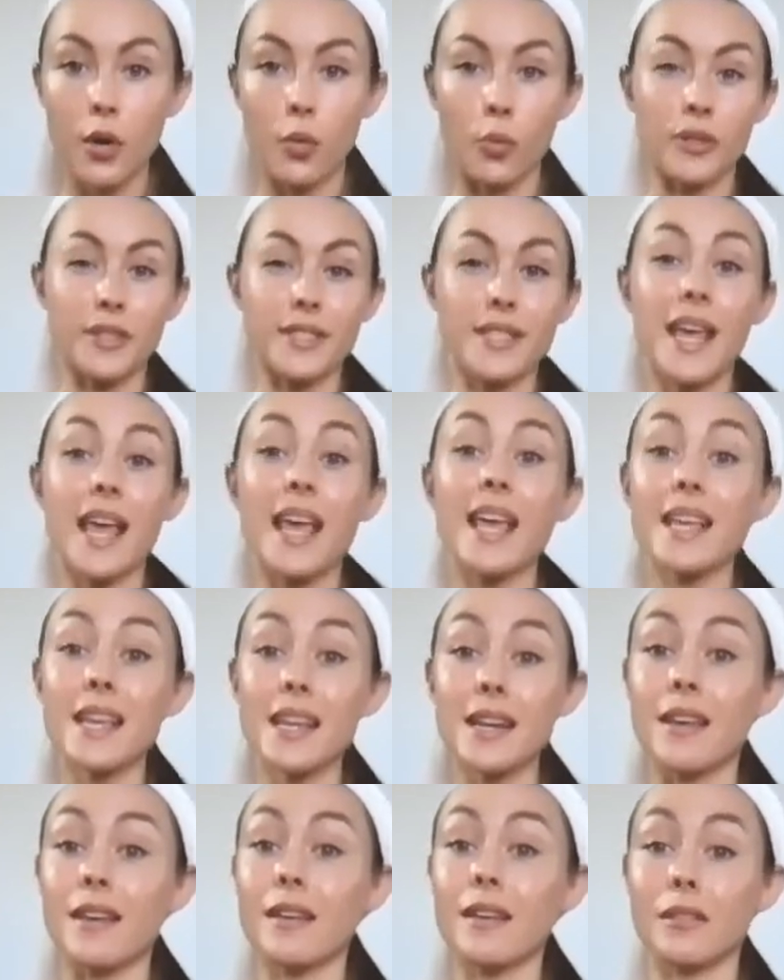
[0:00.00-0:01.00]
We're
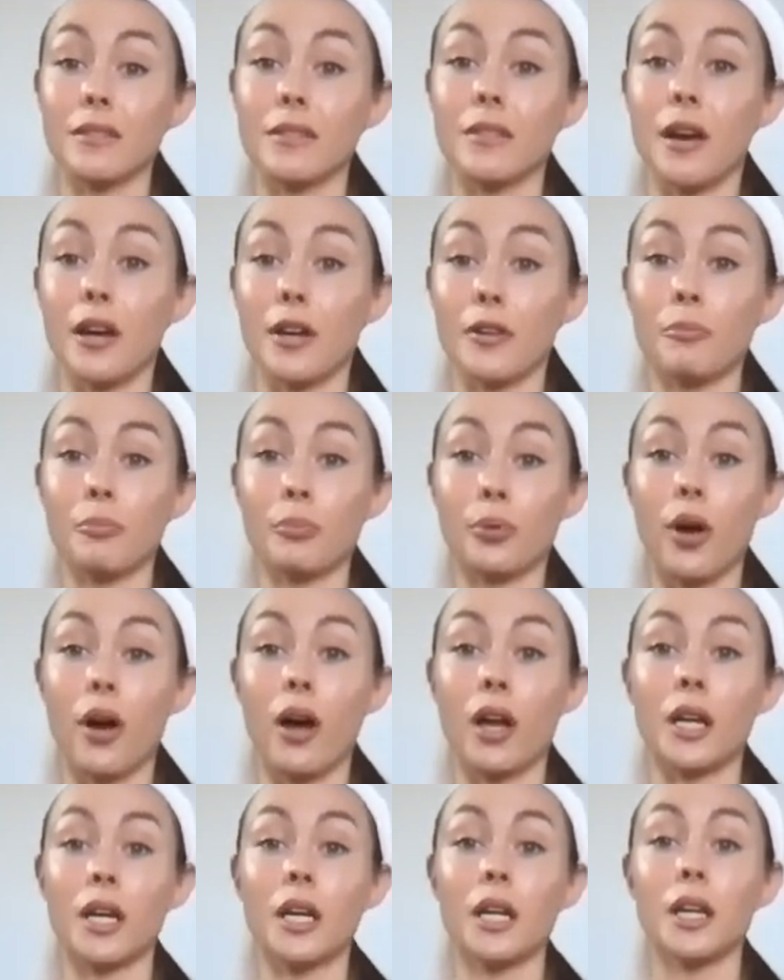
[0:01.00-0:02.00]
taking in a lot of
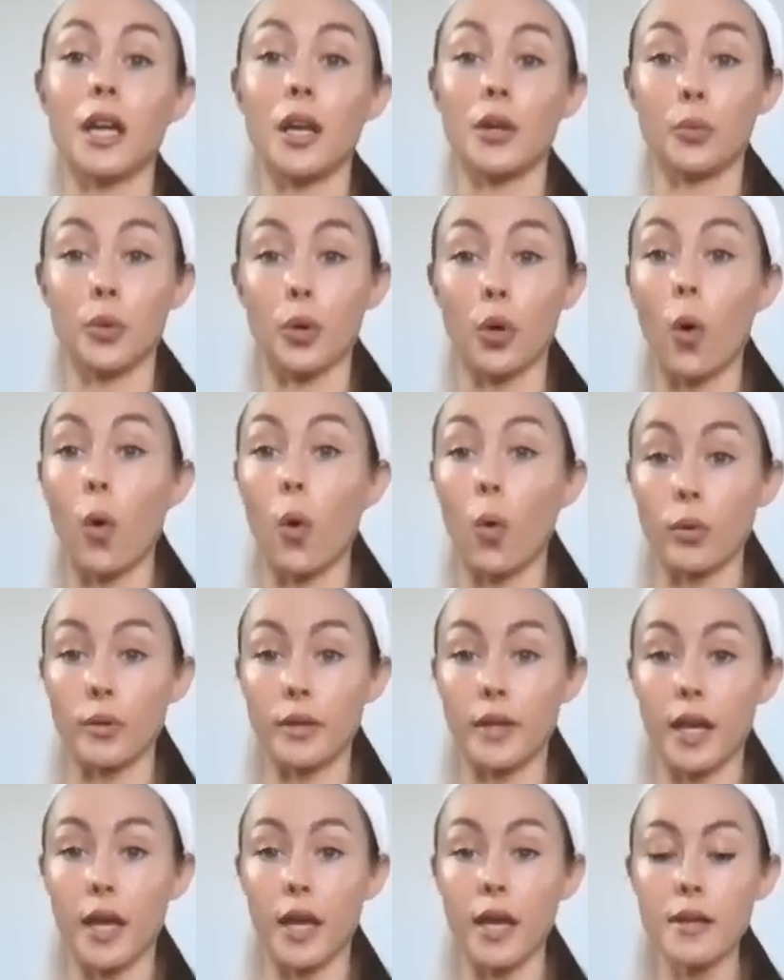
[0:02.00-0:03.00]
prana and we're
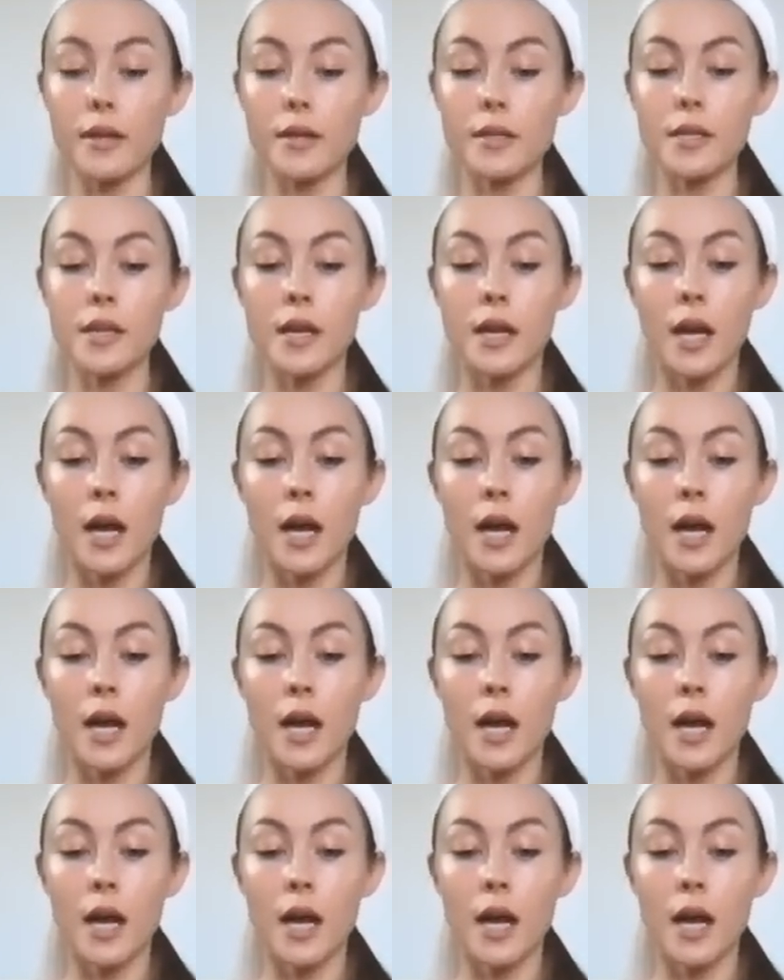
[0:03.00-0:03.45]
holding it.